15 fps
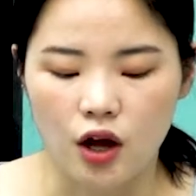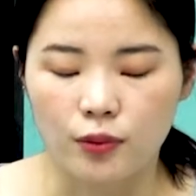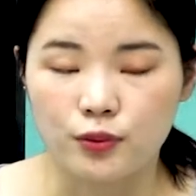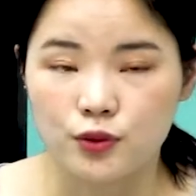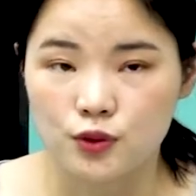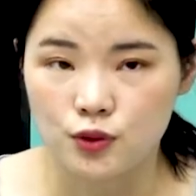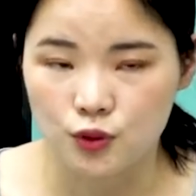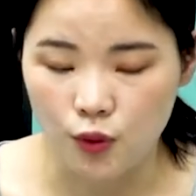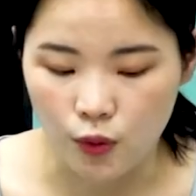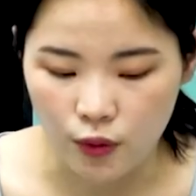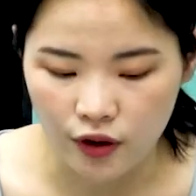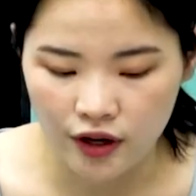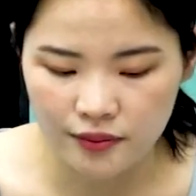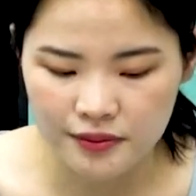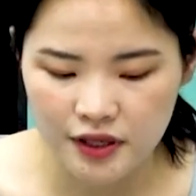
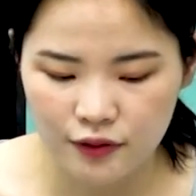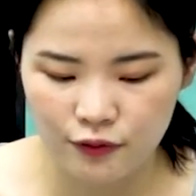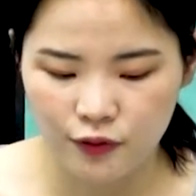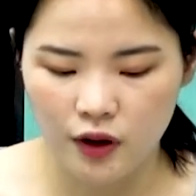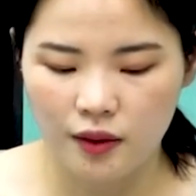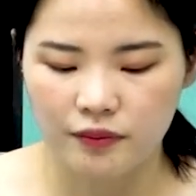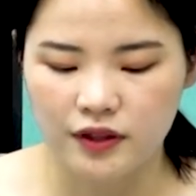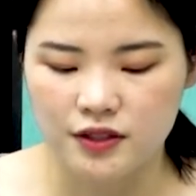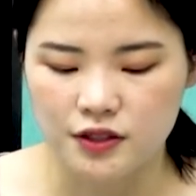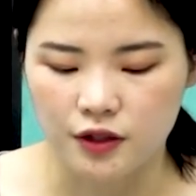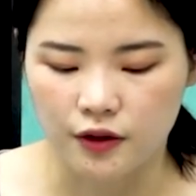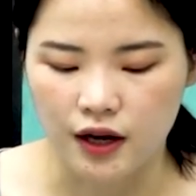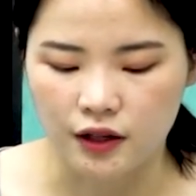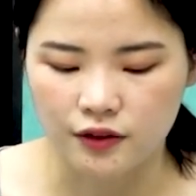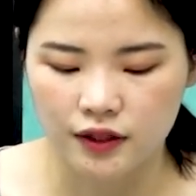absorbed from the
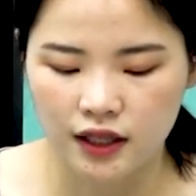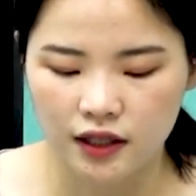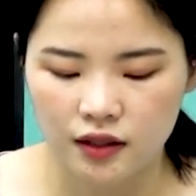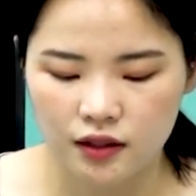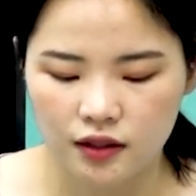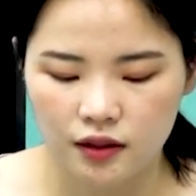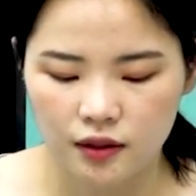surrounding